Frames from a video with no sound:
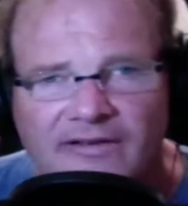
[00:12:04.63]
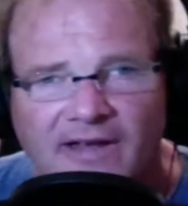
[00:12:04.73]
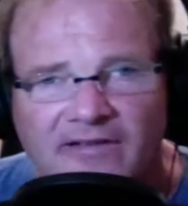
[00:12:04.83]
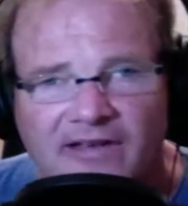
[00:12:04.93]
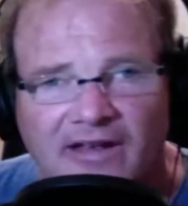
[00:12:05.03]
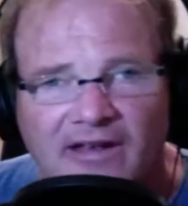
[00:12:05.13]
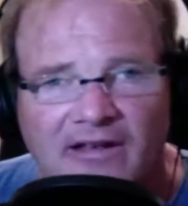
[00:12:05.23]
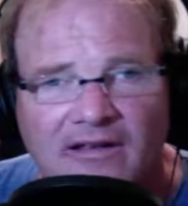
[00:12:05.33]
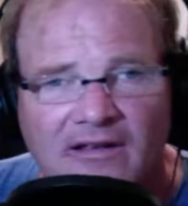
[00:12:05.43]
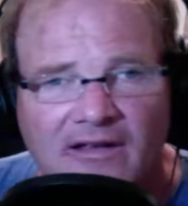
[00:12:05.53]
antenna.
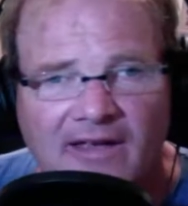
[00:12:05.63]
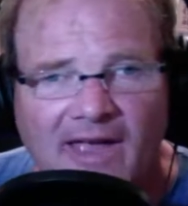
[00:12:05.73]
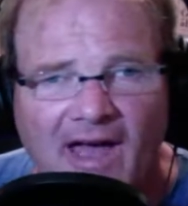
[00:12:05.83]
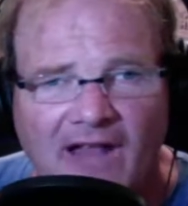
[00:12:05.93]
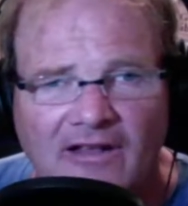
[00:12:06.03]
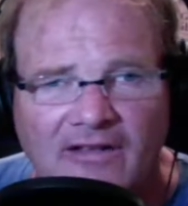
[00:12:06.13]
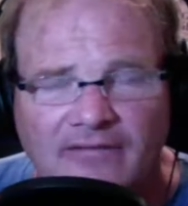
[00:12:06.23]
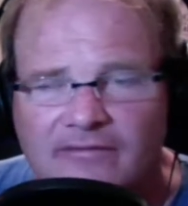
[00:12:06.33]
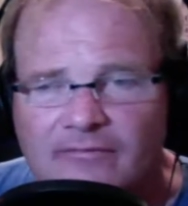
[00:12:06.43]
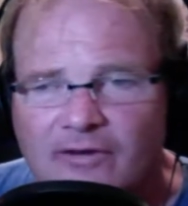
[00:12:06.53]
Alan,
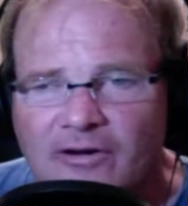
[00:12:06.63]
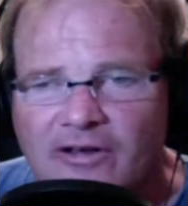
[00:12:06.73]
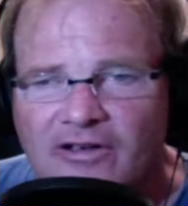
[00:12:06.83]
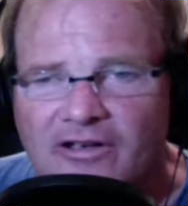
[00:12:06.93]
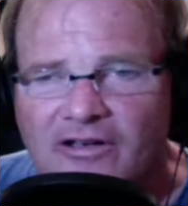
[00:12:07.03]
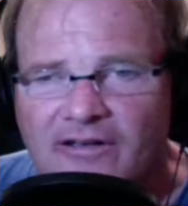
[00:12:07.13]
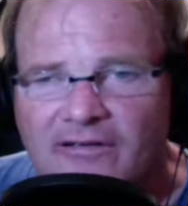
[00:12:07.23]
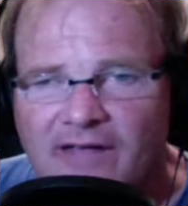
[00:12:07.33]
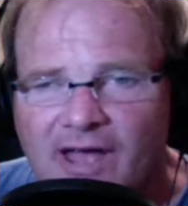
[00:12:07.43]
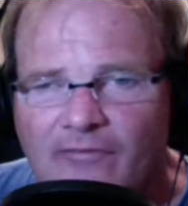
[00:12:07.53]
very good.
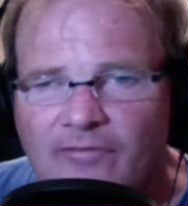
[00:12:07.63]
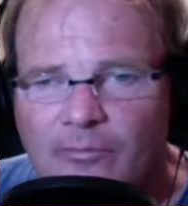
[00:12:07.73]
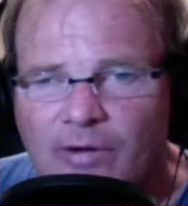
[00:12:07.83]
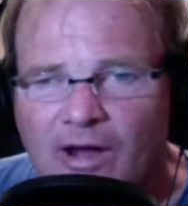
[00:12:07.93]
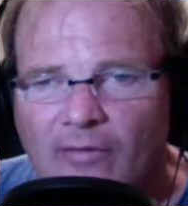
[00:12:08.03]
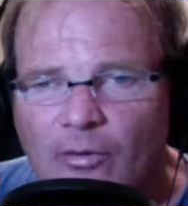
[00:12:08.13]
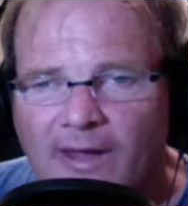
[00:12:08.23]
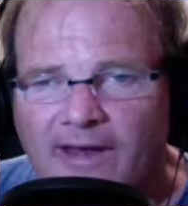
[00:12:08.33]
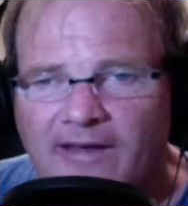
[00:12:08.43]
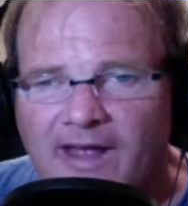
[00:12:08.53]
Alpha Bravo
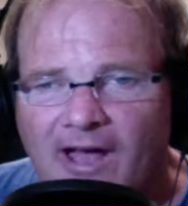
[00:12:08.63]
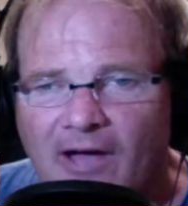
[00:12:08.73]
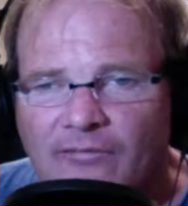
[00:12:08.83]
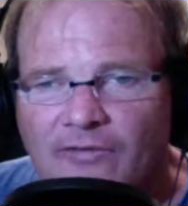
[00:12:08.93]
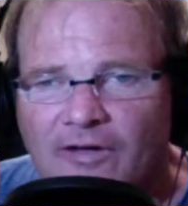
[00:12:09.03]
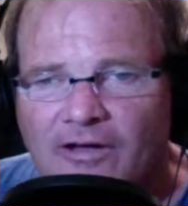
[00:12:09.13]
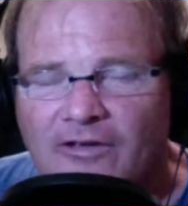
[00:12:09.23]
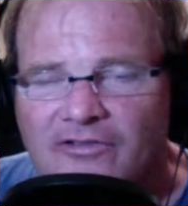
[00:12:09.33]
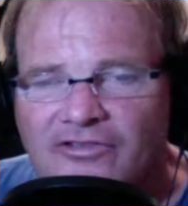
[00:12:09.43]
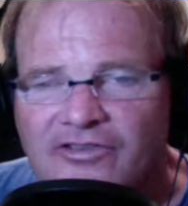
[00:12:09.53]
8, Alpha
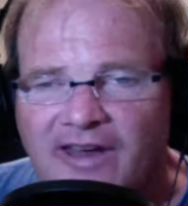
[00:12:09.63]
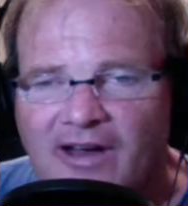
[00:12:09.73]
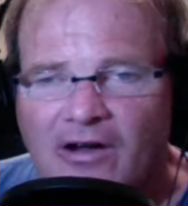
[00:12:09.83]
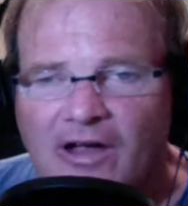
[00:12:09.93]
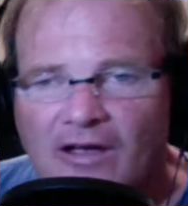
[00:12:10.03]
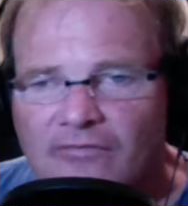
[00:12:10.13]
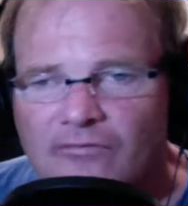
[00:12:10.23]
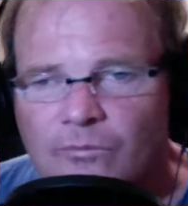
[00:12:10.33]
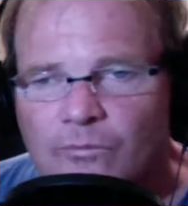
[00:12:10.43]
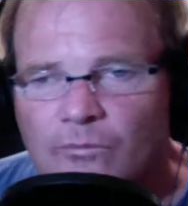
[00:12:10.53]
Sierra,
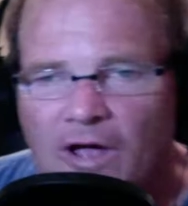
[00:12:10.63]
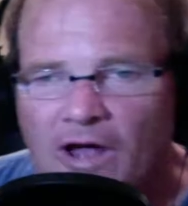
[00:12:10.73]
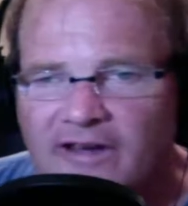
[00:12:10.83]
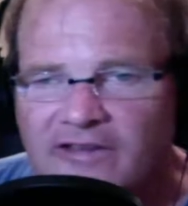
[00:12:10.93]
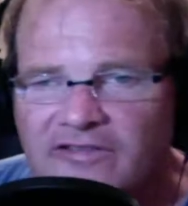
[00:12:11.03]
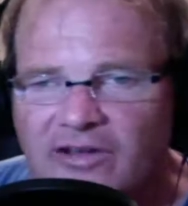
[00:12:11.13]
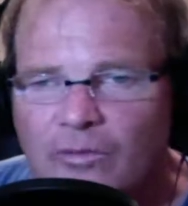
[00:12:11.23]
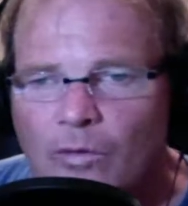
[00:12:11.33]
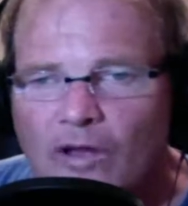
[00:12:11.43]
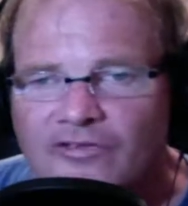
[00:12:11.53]
Huntington,
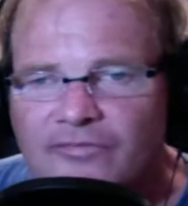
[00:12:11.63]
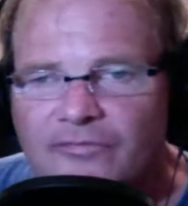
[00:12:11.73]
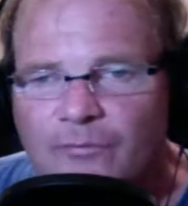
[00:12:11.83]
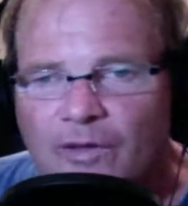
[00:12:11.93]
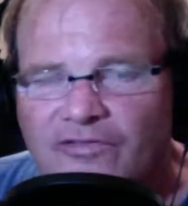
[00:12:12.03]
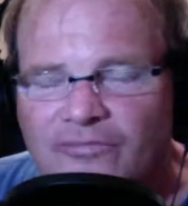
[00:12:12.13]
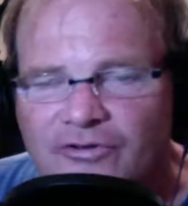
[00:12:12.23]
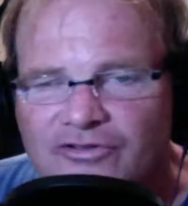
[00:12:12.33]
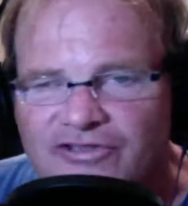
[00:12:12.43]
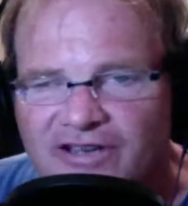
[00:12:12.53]
West, West
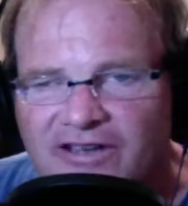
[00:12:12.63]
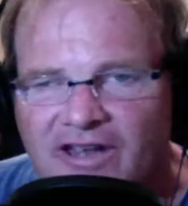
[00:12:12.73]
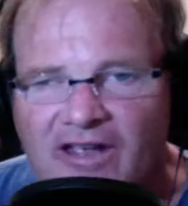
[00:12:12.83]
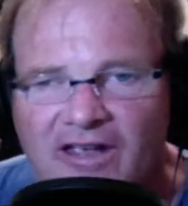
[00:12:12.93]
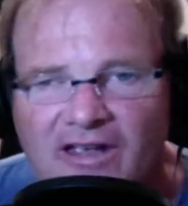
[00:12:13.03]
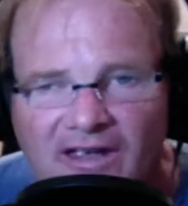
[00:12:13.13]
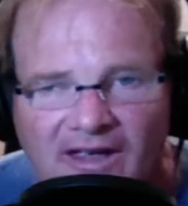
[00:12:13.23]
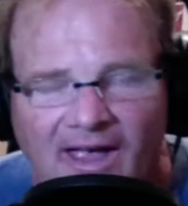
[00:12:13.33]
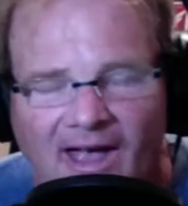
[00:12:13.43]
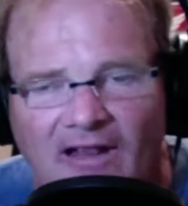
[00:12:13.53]
Virginia.
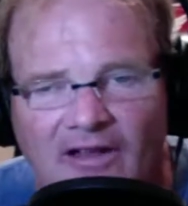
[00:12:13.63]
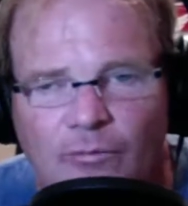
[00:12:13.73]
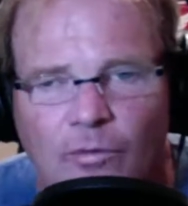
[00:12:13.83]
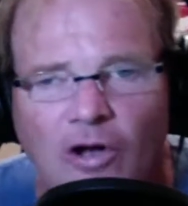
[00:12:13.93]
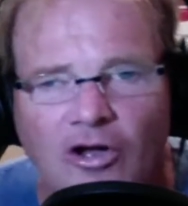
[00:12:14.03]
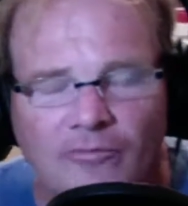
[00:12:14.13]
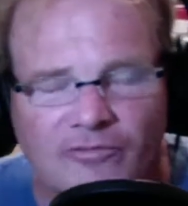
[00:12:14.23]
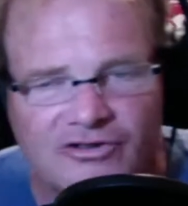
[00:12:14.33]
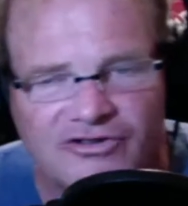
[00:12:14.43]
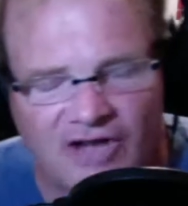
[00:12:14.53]
Alan, welcome to
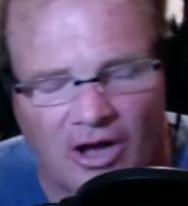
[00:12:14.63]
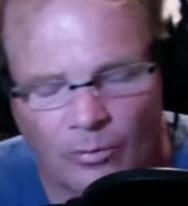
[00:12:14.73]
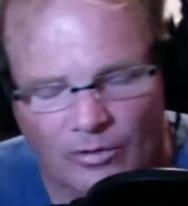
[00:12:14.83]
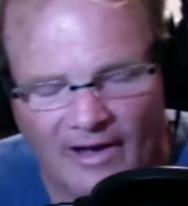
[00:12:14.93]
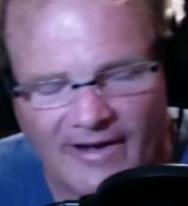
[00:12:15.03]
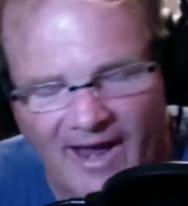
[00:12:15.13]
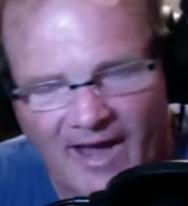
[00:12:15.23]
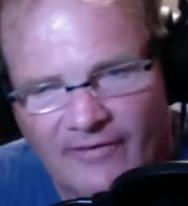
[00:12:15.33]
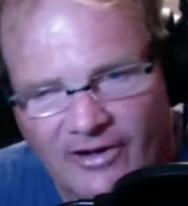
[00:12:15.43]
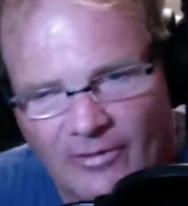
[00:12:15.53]
the show. We're glad to
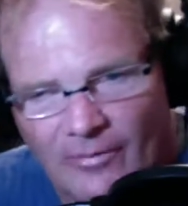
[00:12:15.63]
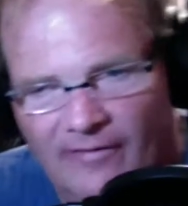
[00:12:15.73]
have you here, my